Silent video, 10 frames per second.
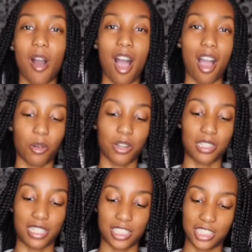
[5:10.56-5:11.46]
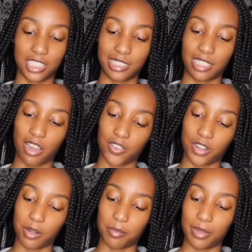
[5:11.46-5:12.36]
awkward that she's
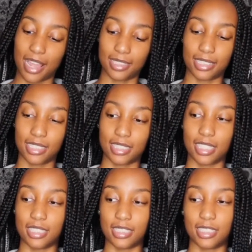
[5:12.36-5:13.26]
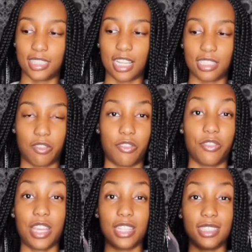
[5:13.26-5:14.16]
covered in plastic because she has a
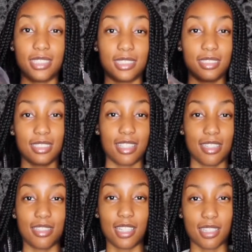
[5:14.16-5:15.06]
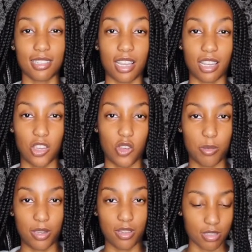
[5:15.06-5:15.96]
face. She looks like a
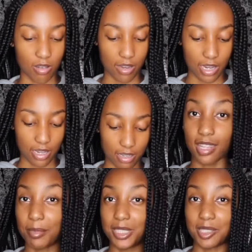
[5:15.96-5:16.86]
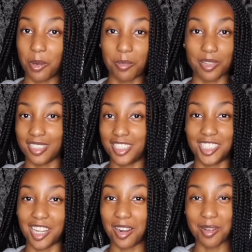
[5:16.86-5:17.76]
human. So like, let me just open it and
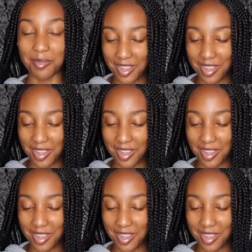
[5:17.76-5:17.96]
shut up.